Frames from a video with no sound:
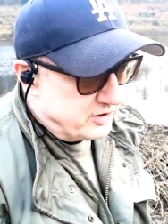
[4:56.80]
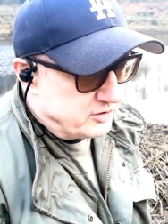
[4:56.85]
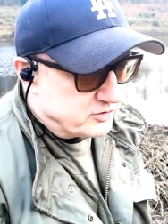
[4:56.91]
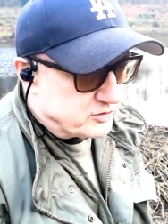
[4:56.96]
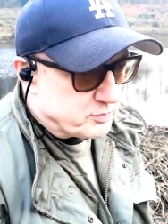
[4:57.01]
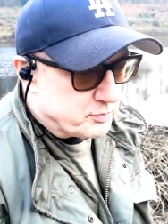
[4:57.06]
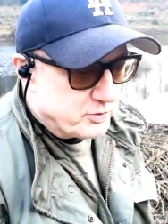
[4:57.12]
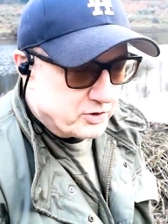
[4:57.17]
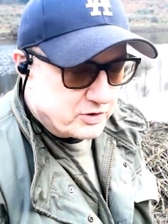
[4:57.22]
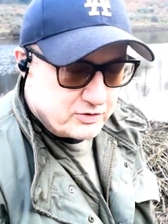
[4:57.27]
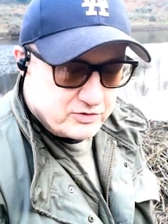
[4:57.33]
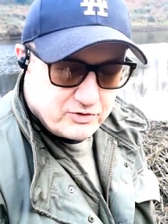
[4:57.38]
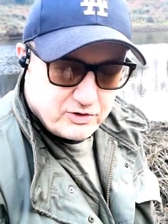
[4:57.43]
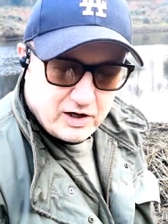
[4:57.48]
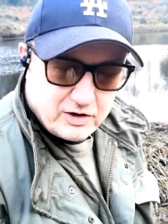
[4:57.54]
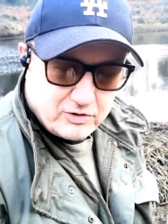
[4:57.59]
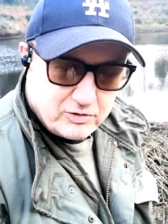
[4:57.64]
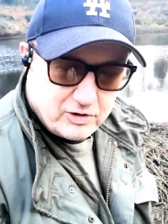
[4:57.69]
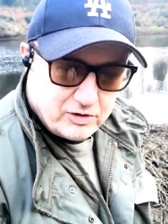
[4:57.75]
whose book's
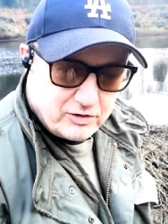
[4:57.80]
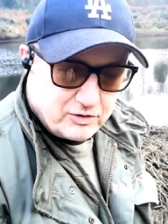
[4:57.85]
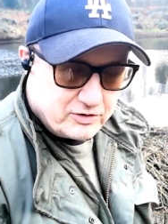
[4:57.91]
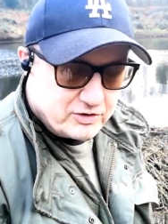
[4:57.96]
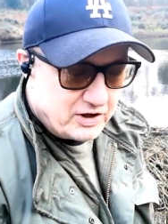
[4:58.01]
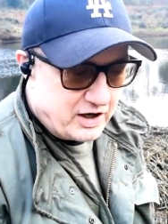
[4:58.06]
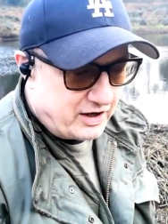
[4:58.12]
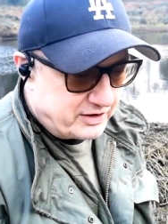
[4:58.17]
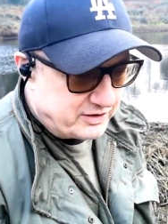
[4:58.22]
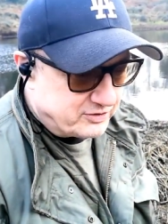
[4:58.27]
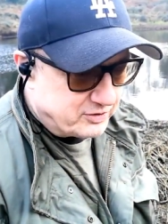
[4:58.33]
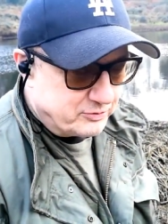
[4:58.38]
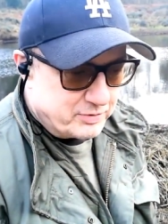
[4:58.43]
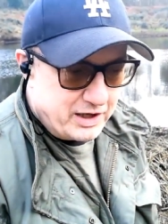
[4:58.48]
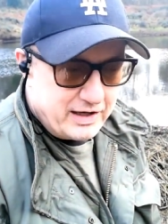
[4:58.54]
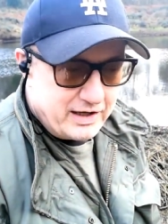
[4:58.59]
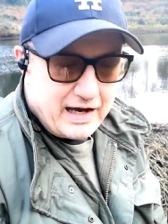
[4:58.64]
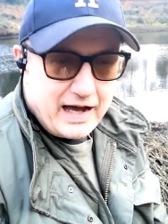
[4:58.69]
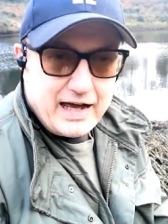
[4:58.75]
a rather long title,
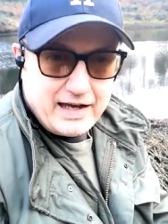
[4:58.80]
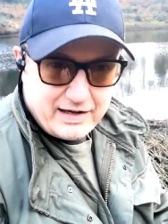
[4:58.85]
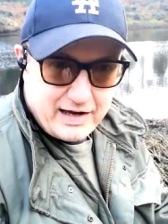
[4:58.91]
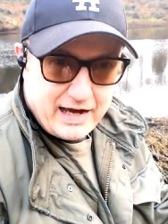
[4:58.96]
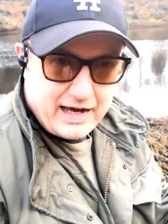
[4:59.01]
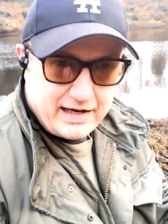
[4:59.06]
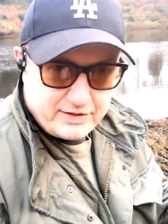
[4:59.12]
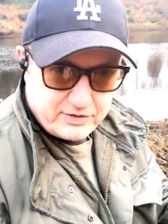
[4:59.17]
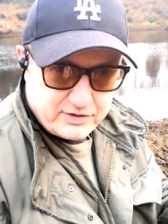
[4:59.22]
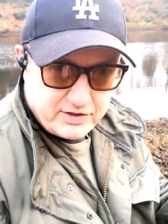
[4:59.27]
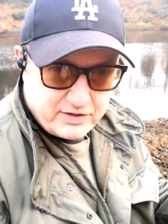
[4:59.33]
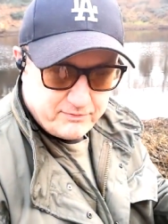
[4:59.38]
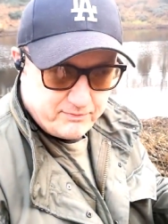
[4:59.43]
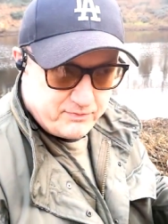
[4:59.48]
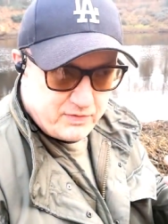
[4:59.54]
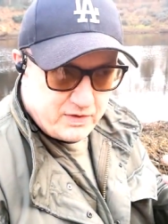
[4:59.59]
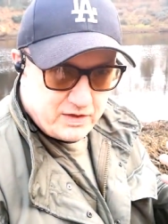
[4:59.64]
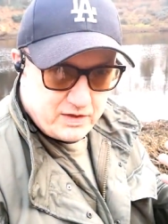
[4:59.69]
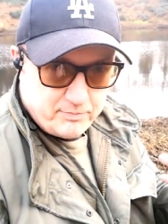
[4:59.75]
but it has
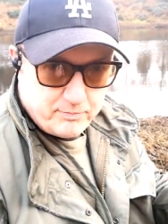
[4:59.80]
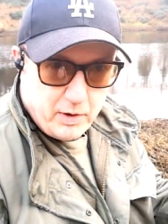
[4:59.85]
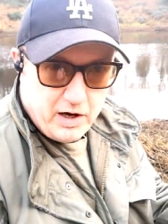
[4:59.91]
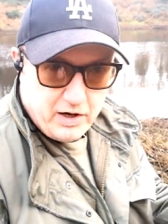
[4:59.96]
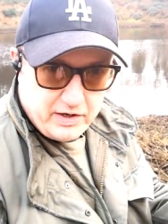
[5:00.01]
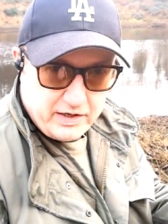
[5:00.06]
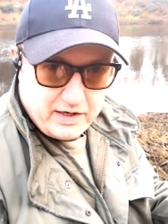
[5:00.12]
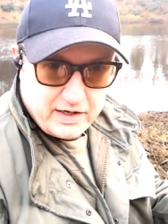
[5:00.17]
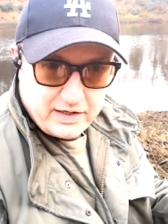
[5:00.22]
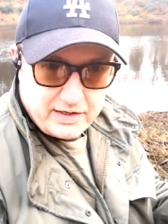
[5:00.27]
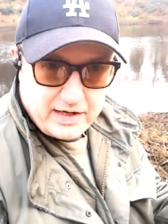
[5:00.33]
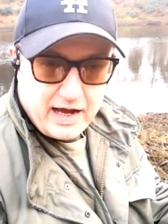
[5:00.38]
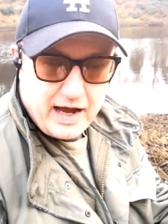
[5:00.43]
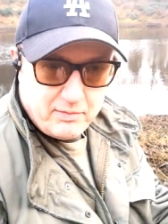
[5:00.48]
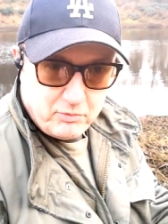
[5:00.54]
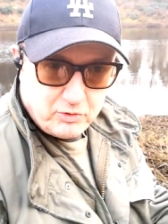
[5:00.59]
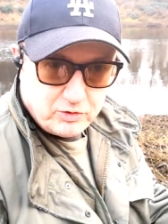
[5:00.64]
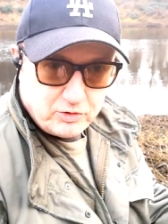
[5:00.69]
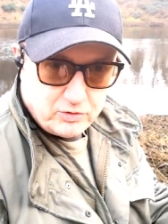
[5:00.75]
the
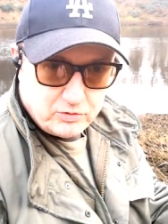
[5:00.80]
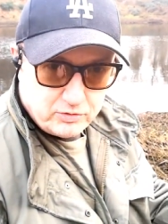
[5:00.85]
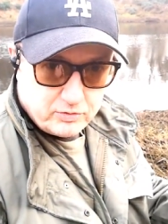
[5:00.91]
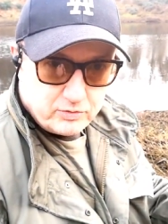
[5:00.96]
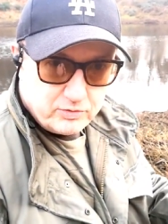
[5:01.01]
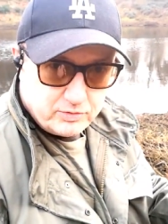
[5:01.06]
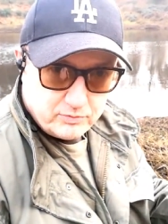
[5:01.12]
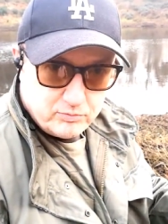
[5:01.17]
bicameral